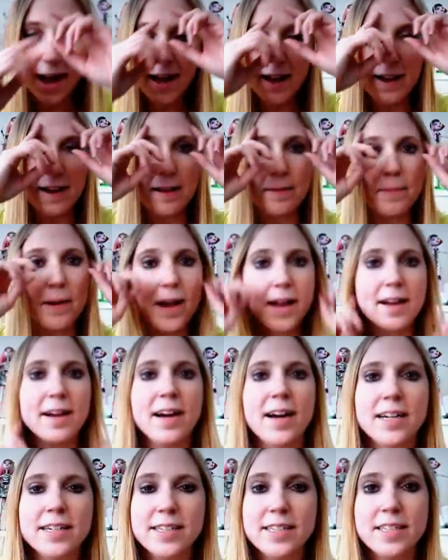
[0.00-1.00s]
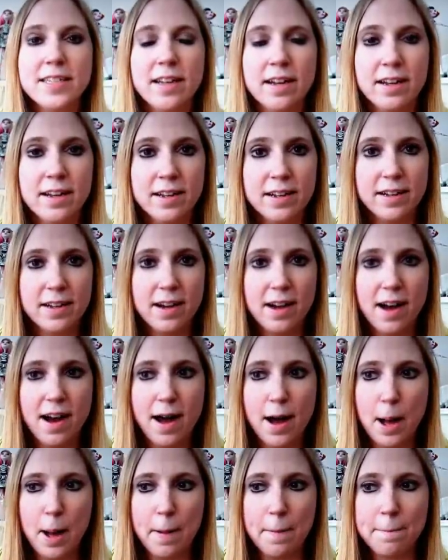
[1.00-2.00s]
Um, I got,
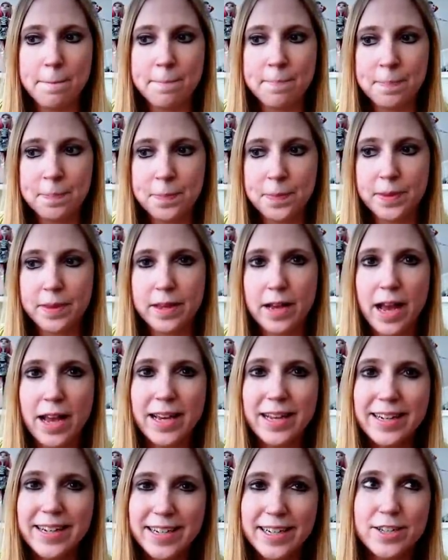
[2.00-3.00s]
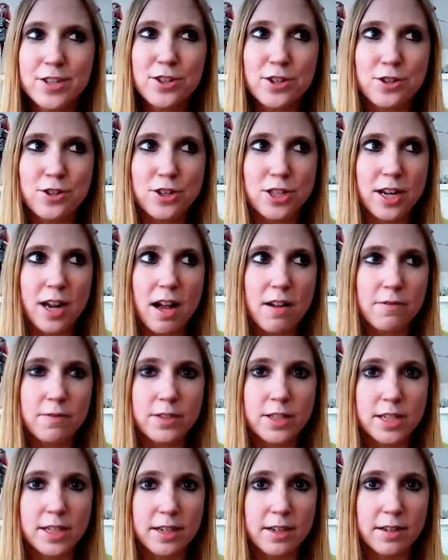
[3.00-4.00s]
um, I get Easter stuff
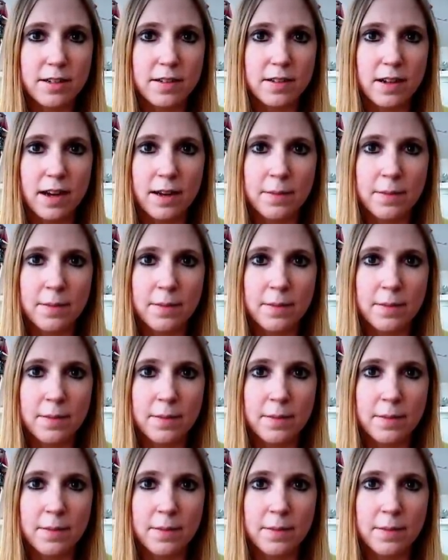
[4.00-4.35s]
still.